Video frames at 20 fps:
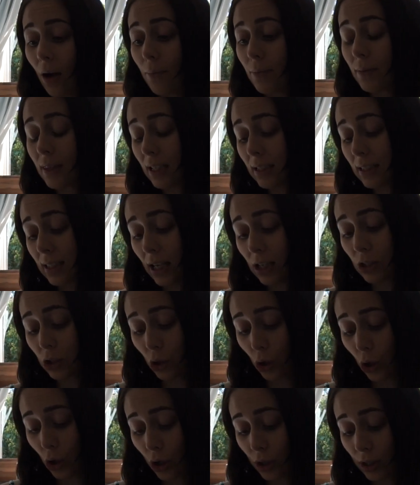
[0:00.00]
this has
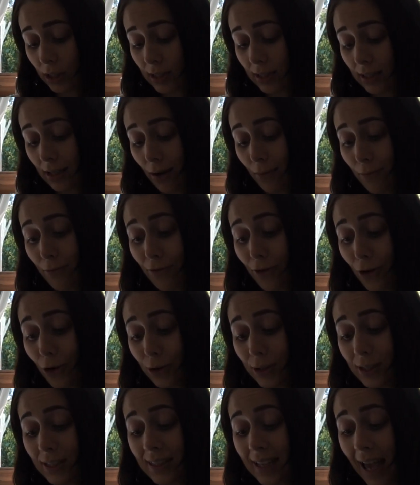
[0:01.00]
got some
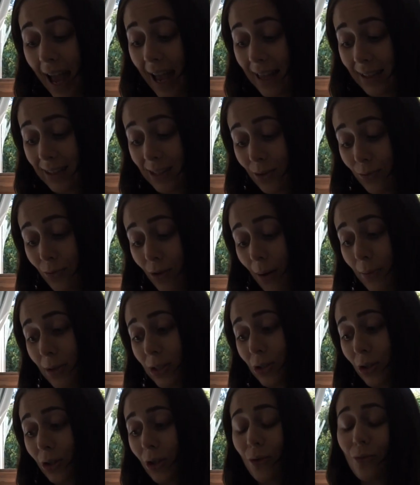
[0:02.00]
foxes and some
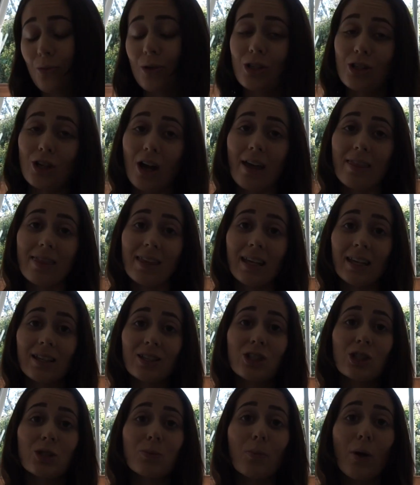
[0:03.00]
rabbits on it, which I think
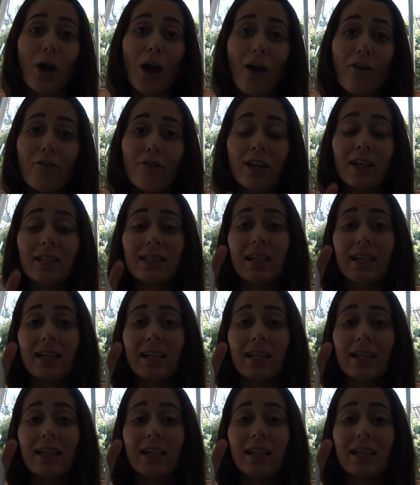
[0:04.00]
is just perfect.